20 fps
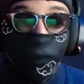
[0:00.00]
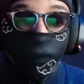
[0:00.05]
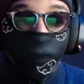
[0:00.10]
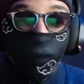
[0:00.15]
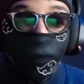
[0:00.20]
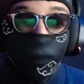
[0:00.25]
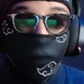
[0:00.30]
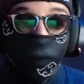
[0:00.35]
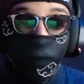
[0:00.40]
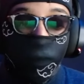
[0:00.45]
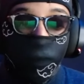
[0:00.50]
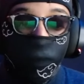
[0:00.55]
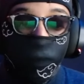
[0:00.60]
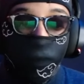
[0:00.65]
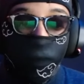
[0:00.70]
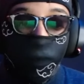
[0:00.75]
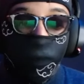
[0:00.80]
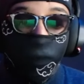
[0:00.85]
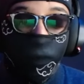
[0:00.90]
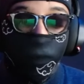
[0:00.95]

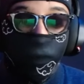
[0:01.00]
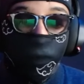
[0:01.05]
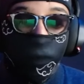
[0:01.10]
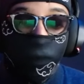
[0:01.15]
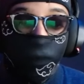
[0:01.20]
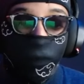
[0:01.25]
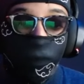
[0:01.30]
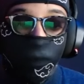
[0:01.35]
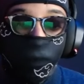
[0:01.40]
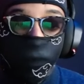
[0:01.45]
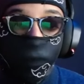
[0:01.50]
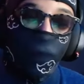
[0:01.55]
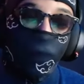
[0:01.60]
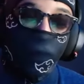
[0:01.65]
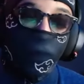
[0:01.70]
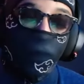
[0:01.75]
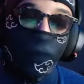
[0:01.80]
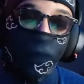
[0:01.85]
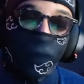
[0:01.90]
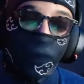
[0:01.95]

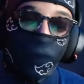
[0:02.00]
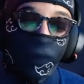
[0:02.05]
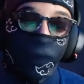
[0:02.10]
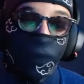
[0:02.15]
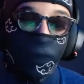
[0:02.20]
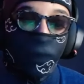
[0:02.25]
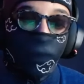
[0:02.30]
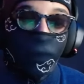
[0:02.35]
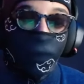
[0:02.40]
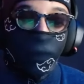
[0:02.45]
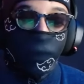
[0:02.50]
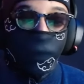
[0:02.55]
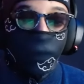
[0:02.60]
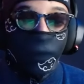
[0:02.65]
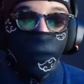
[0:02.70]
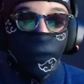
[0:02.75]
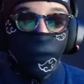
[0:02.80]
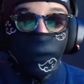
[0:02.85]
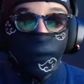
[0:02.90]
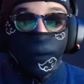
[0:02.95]

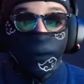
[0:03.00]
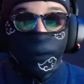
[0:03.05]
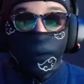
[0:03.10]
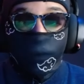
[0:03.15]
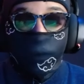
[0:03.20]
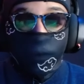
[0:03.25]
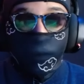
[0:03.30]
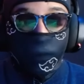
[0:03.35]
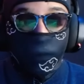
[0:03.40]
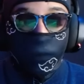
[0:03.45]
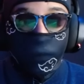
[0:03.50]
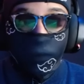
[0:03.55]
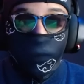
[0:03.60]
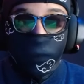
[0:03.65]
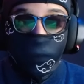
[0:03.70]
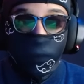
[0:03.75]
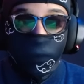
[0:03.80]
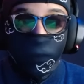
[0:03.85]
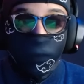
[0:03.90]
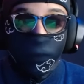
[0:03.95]

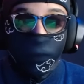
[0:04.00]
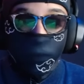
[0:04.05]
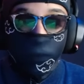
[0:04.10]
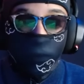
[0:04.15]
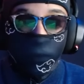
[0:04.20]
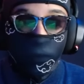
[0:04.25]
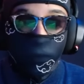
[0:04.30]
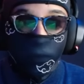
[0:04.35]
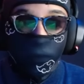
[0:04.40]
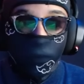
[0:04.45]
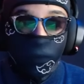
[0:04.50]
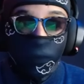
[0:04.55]
No one is speaking in this clip.